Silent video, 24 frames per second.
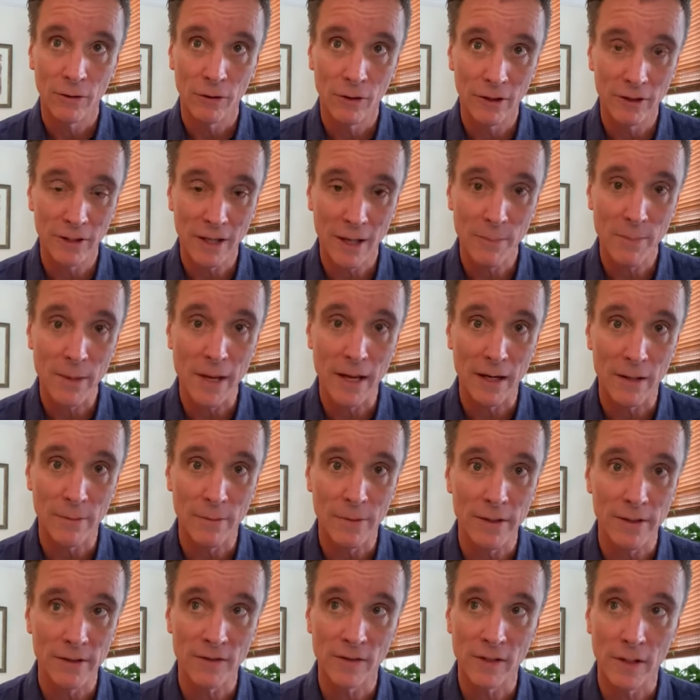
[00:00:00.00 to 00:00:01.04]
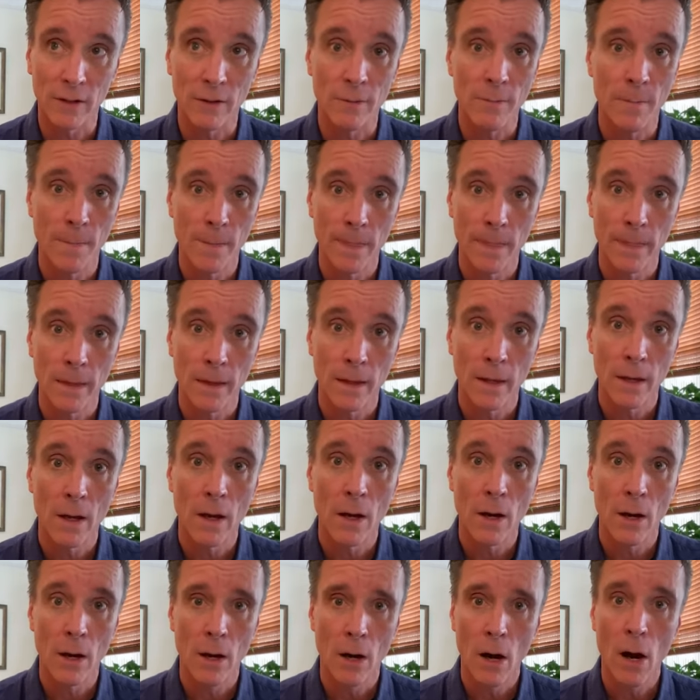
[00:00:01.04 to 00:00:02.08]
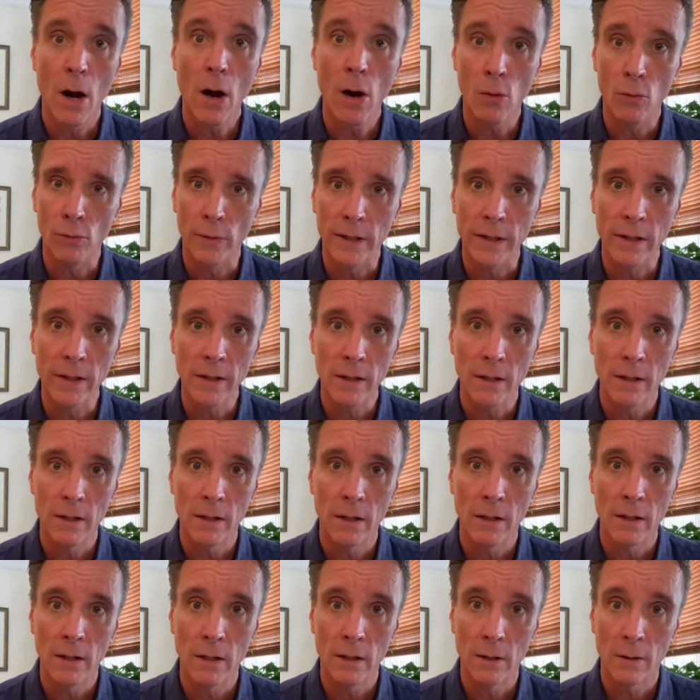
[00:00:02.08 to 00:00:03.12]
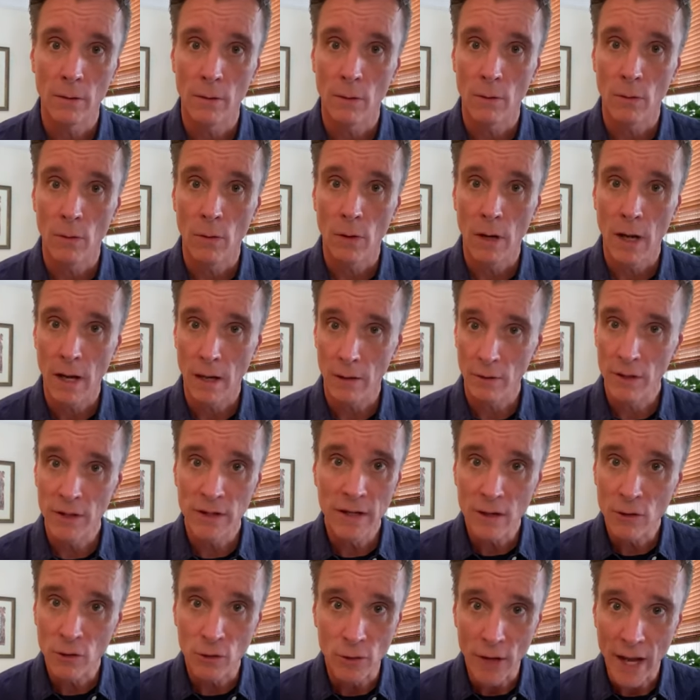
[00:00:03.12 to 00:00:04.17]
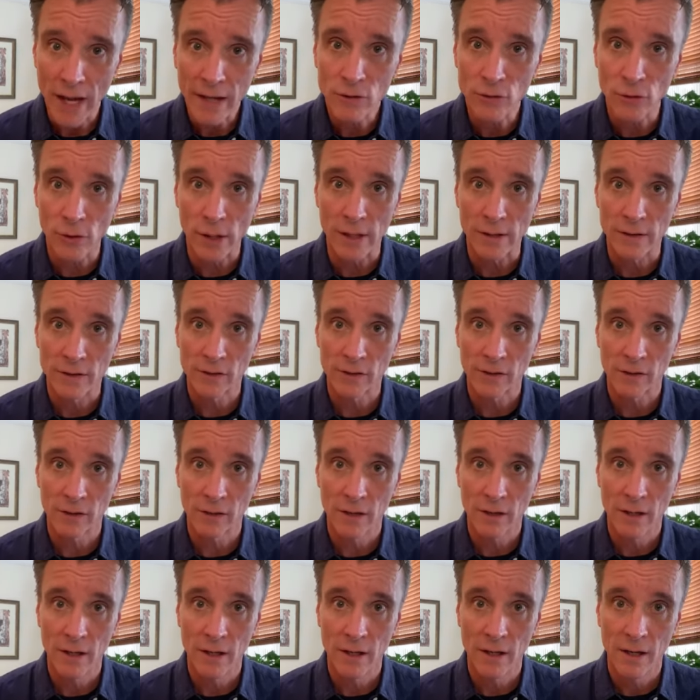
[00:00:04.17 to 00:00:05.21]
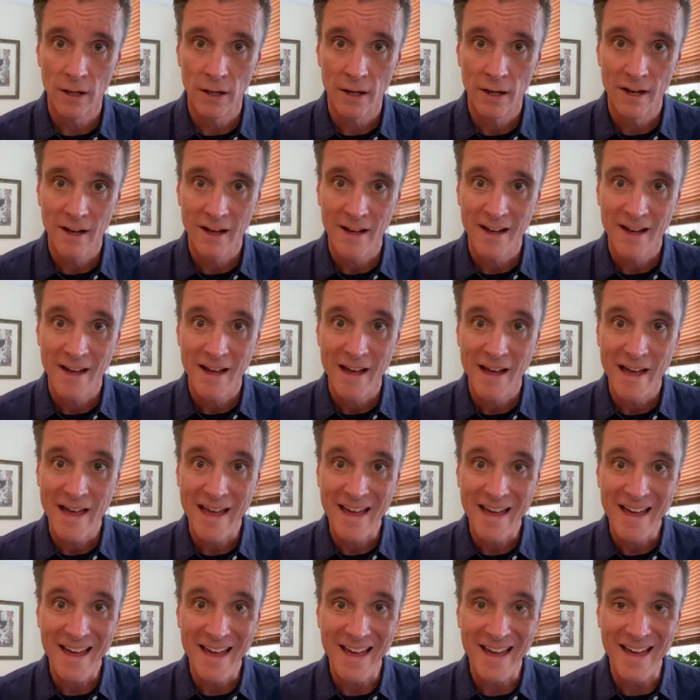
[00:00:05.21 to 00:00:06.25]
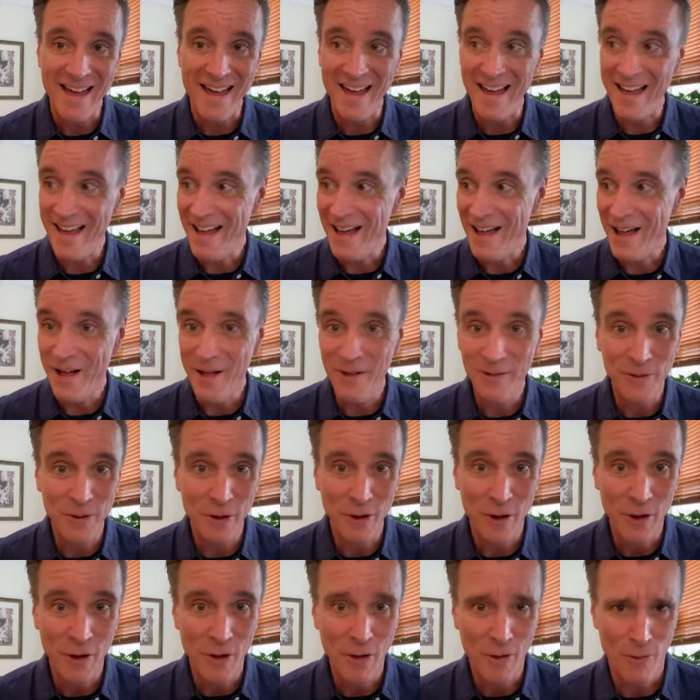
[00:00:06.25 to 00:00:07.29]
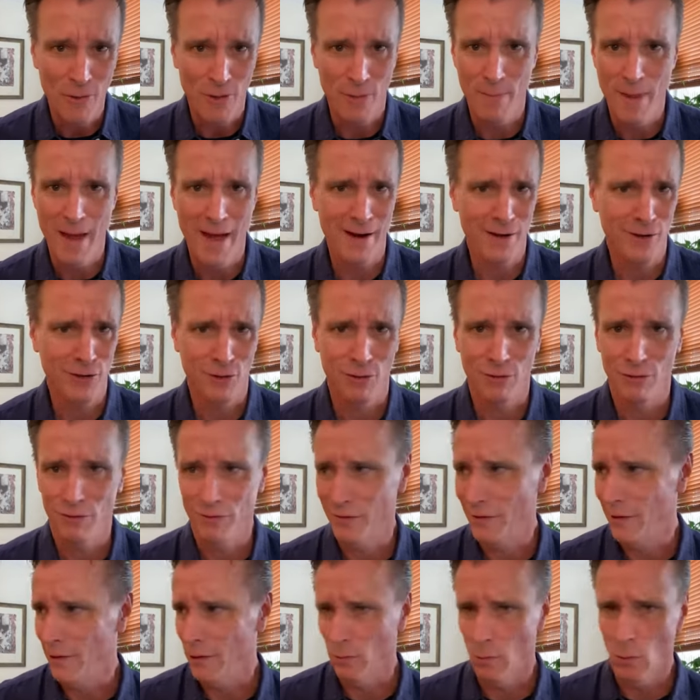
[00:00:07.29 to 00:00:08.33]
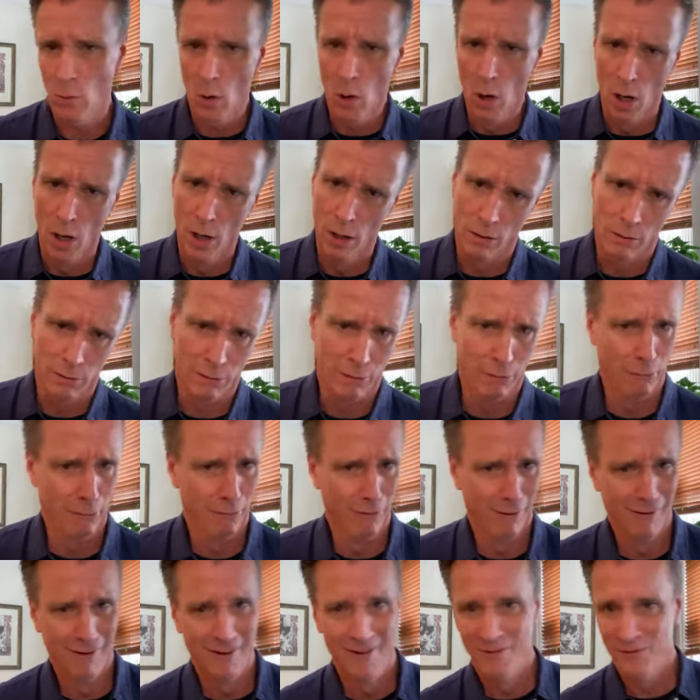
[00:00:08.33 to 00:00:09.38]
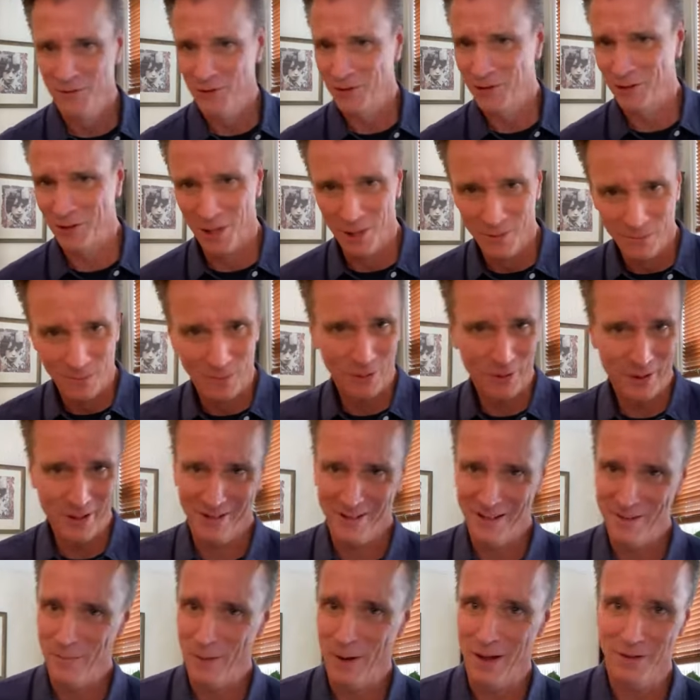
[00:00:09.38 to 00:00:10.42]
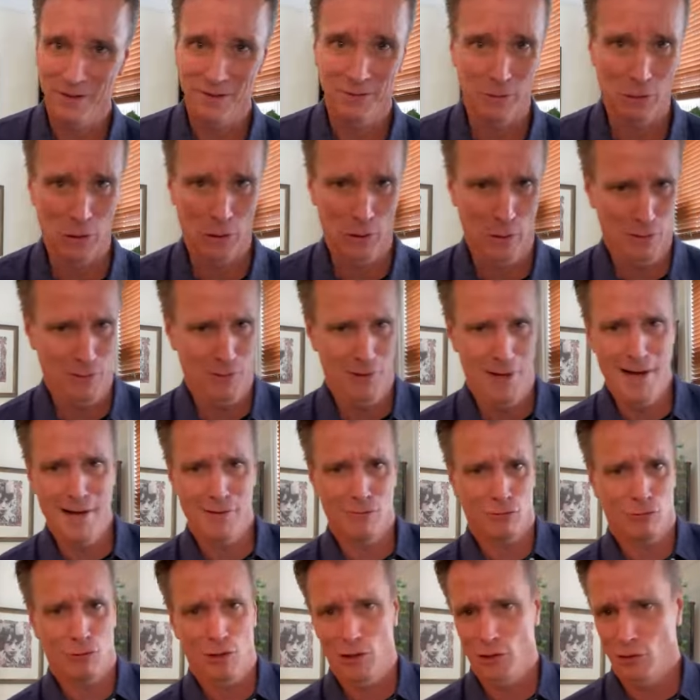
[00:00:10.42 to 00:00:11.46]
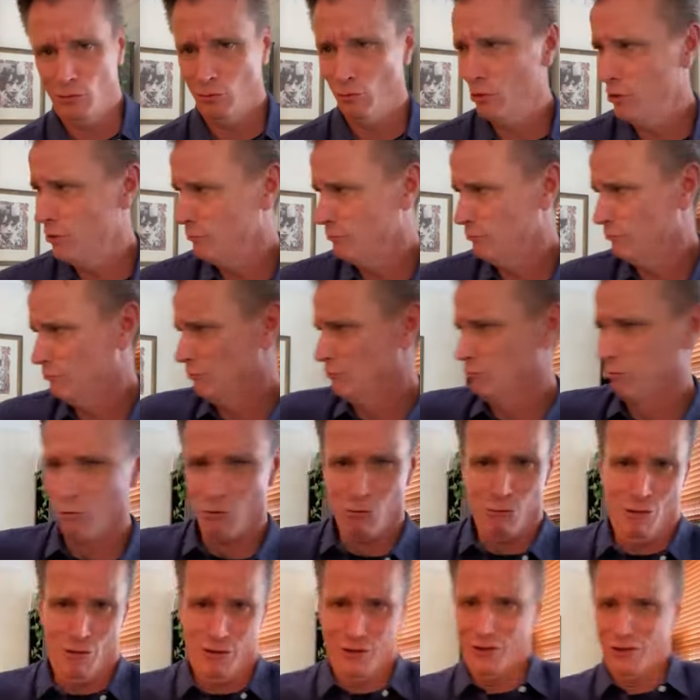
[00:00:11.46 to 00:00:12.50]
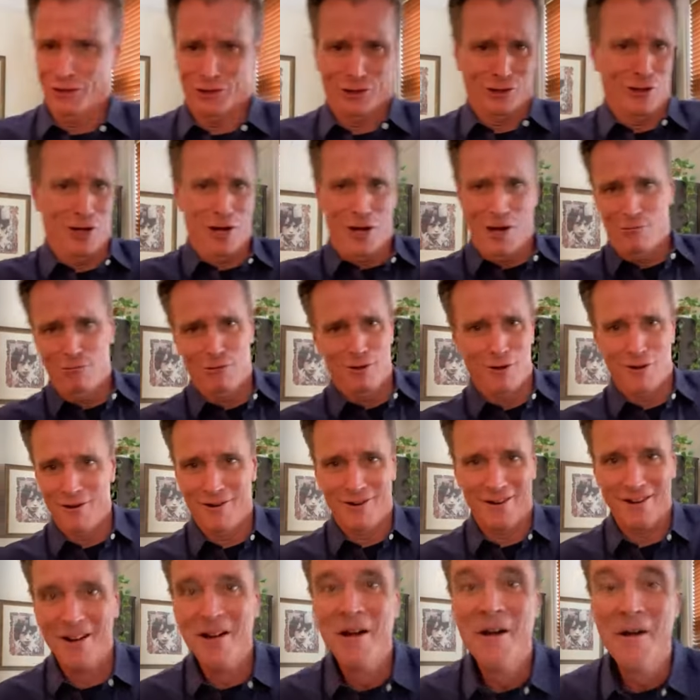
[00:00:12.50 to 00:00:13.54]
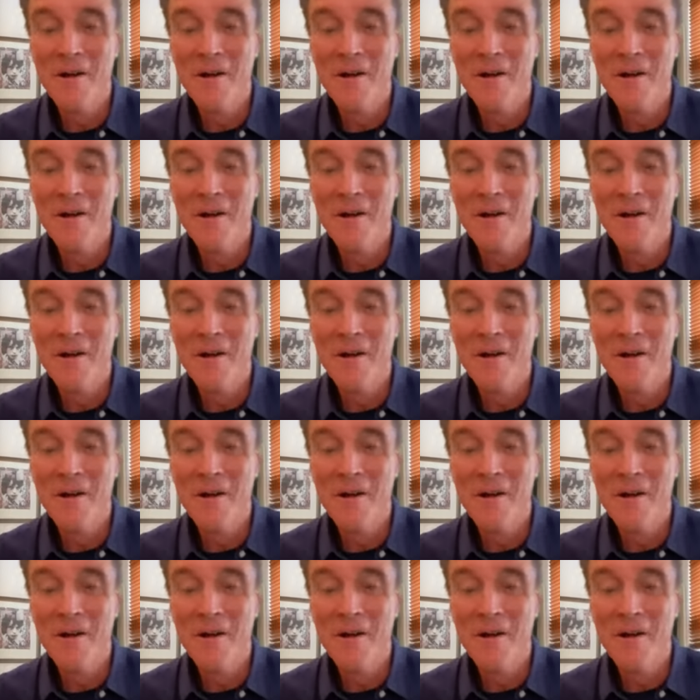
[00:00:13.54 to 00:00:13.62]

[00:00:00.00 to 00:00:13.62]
looked up at him and he said, Oh, really? How do you get your nitrates? And the manager was like, What? Huh? Just completely puzzled. Like, nitrates? What? What? what this guy? What?